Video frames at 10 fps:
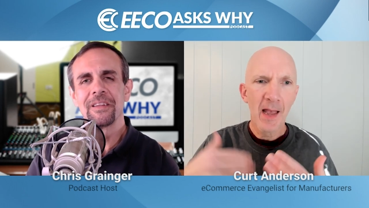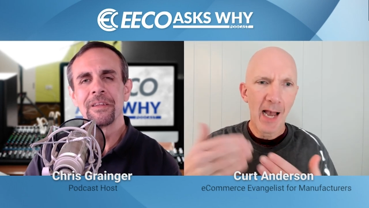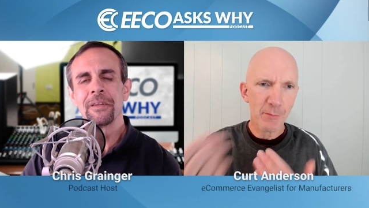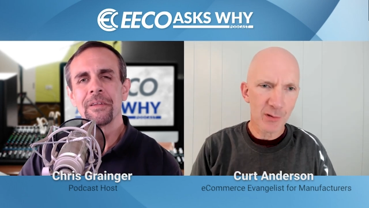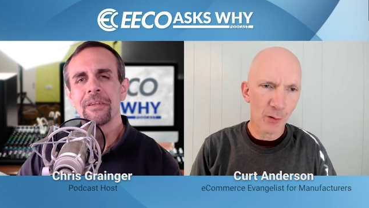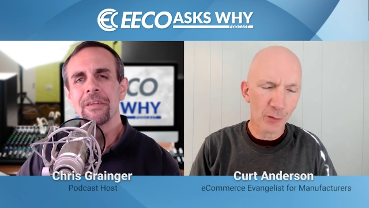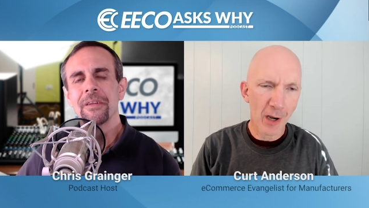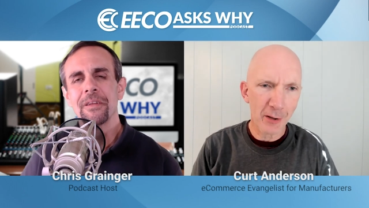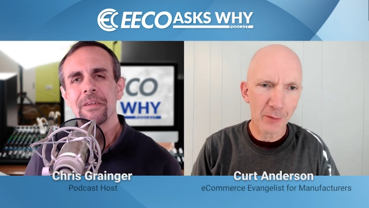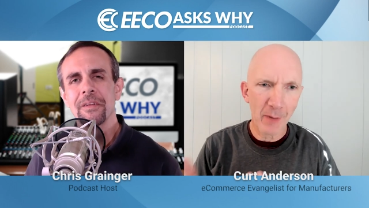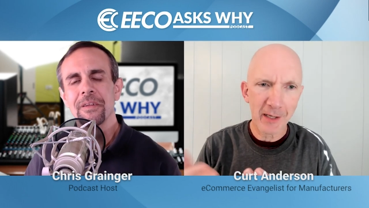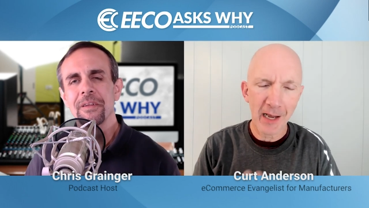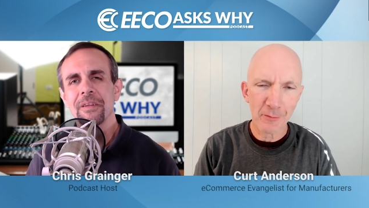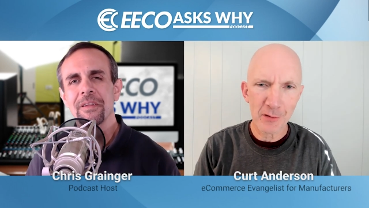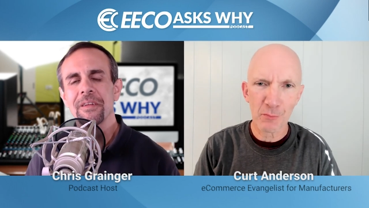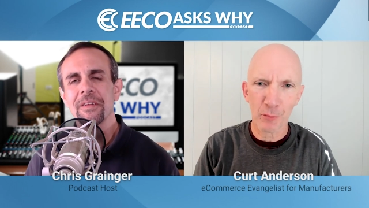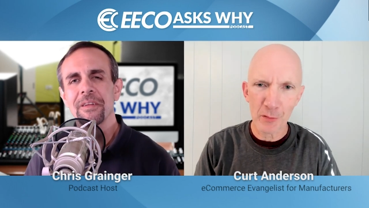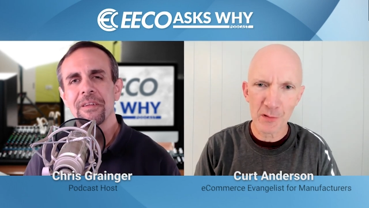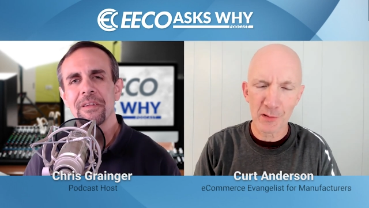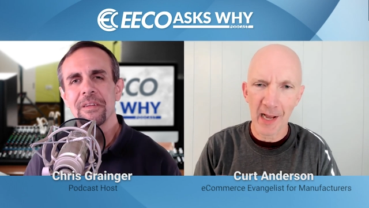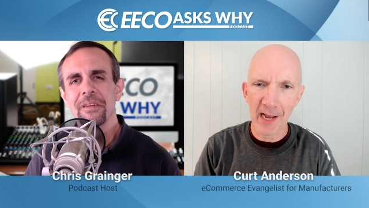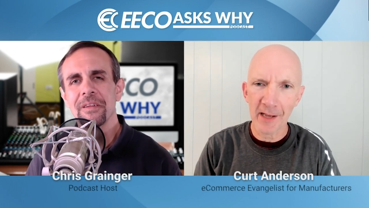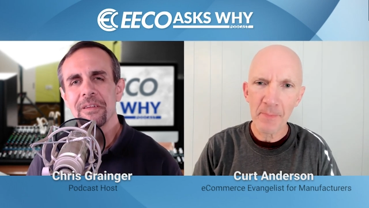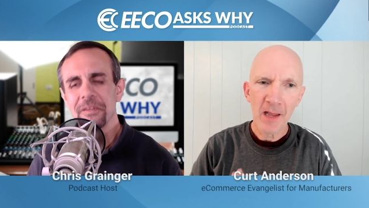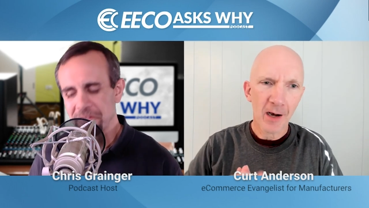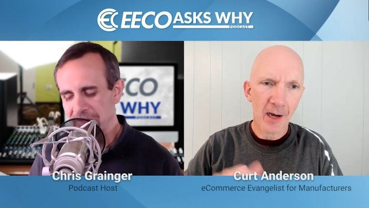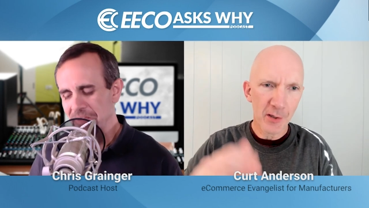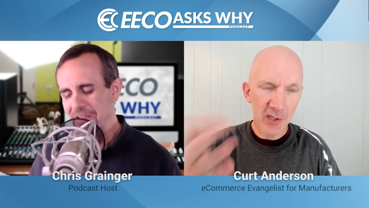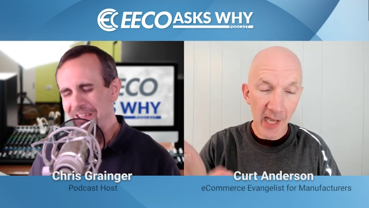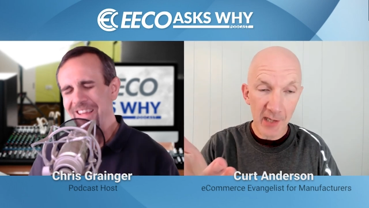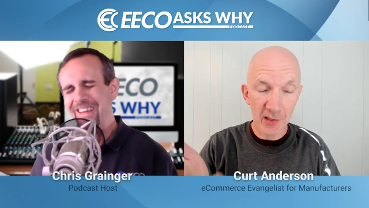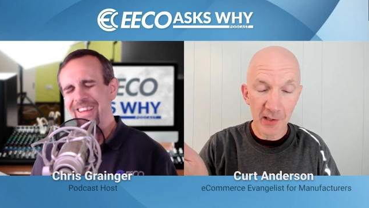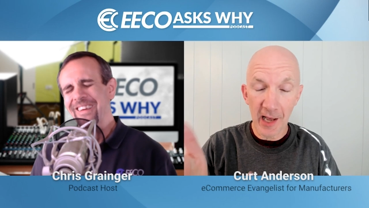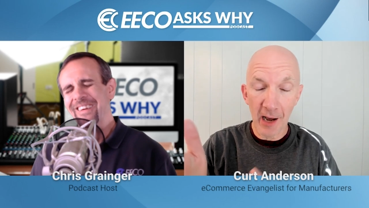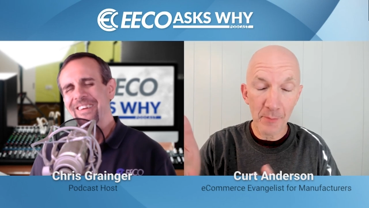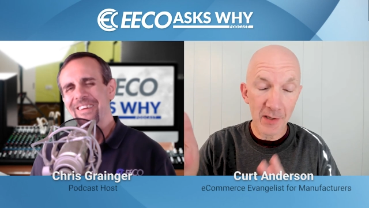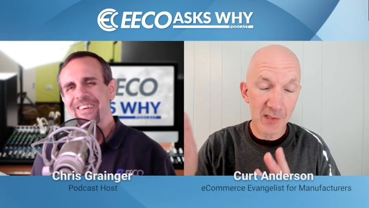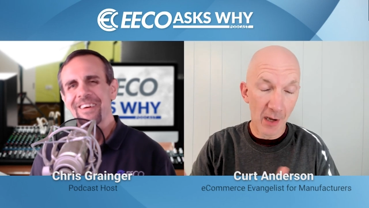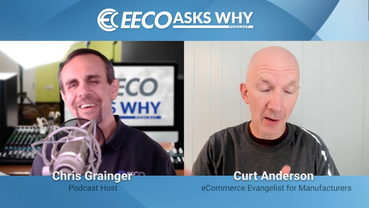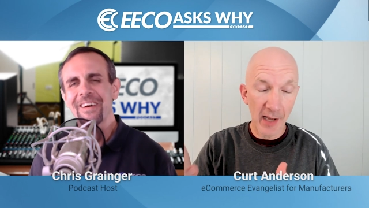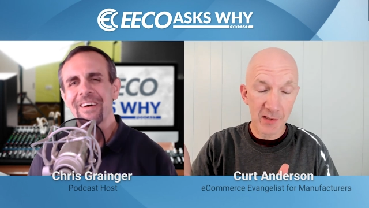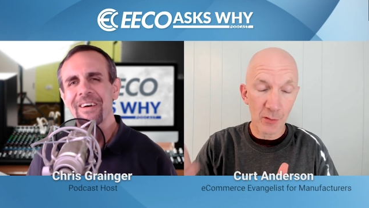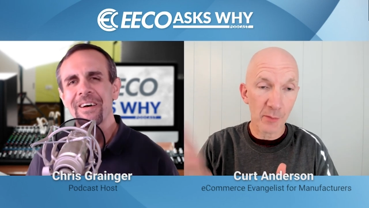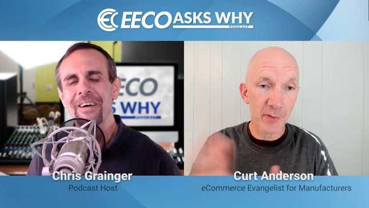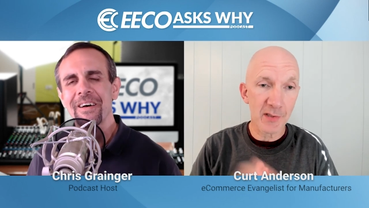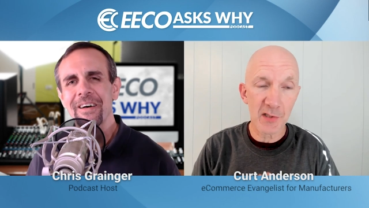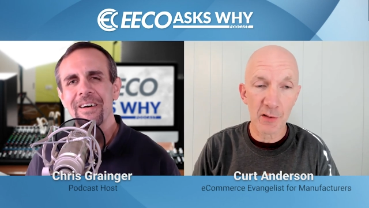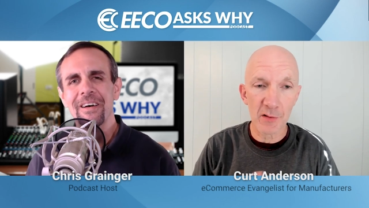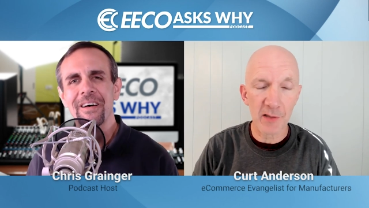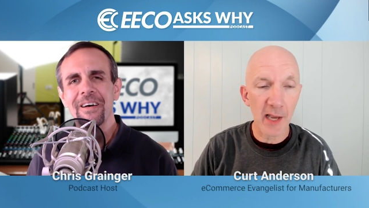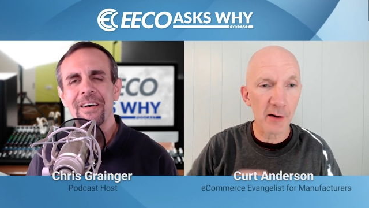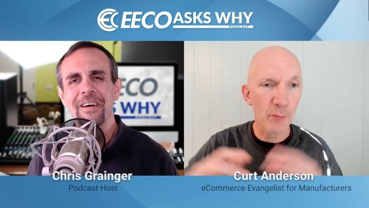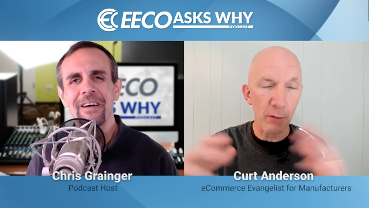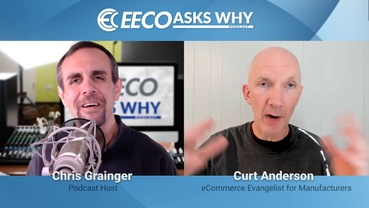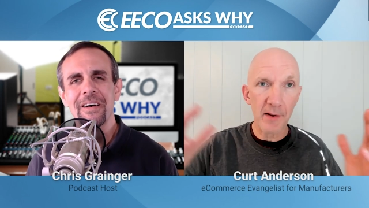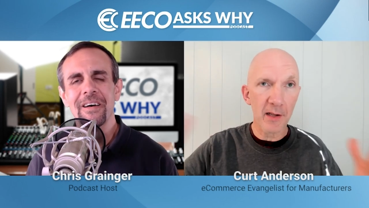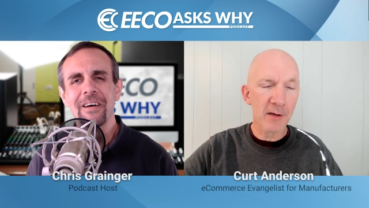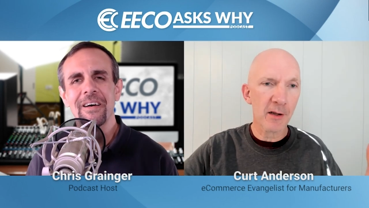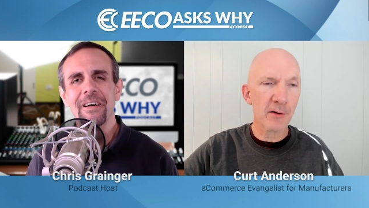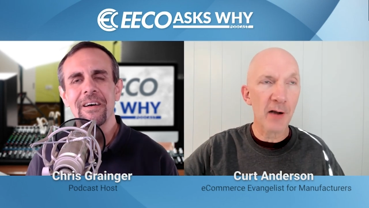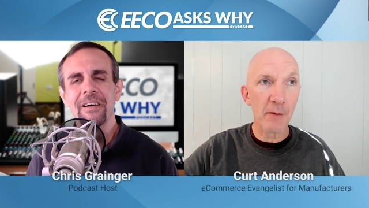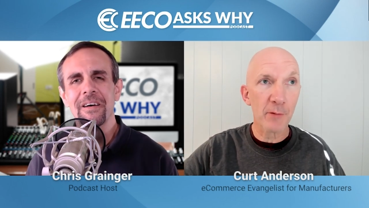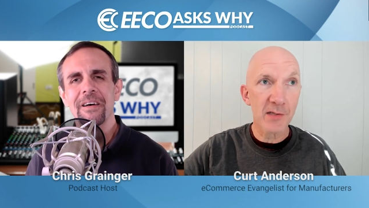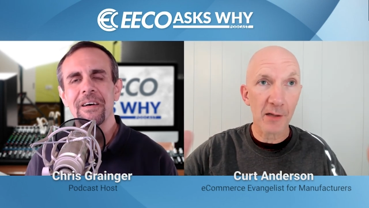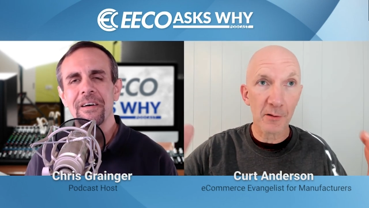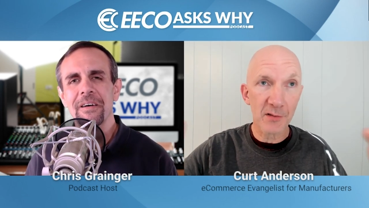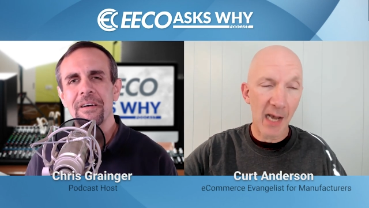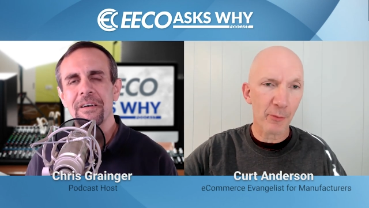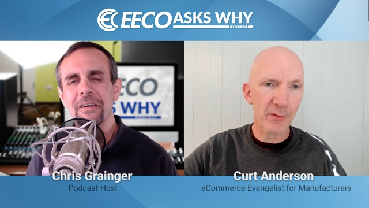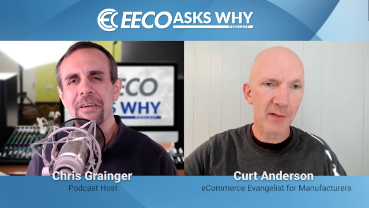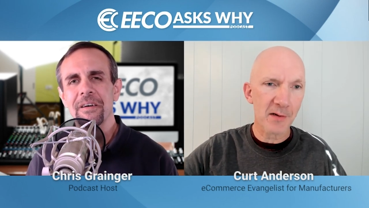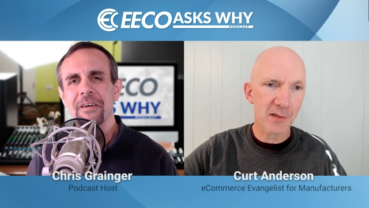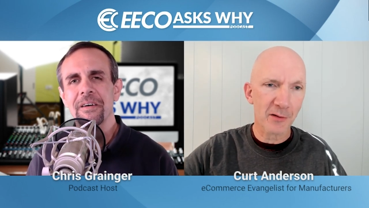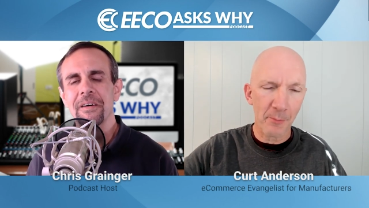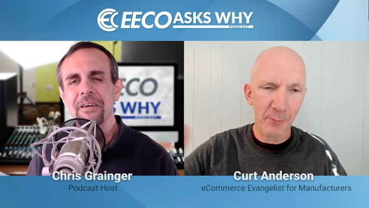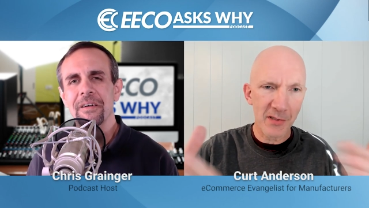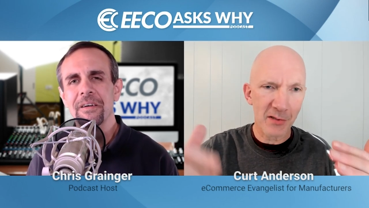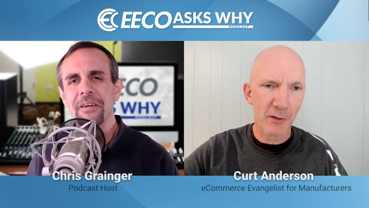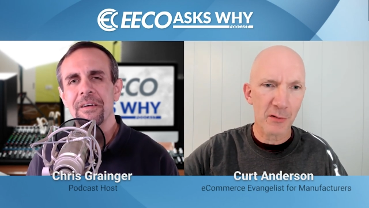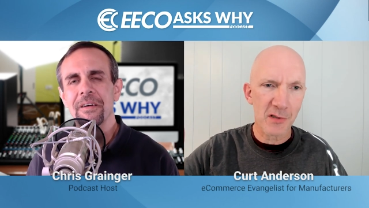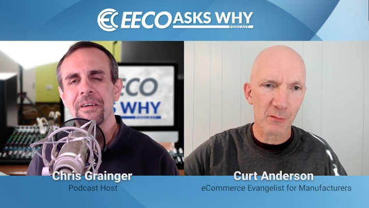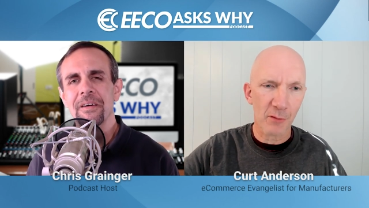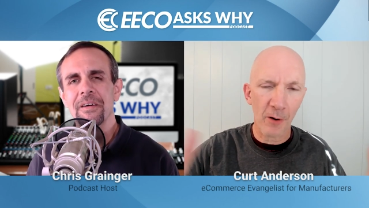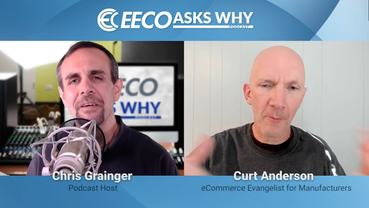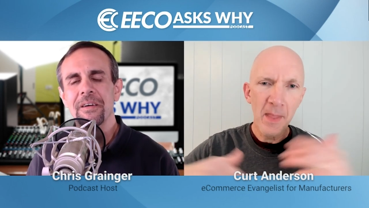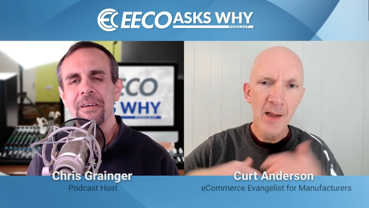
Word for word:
Speaker 1: I was no longer my accountant's worst client. Uh, she actually helped me sell. I sold the business years later. We were on the inter internet retailer, top one thousand companies three years in a row.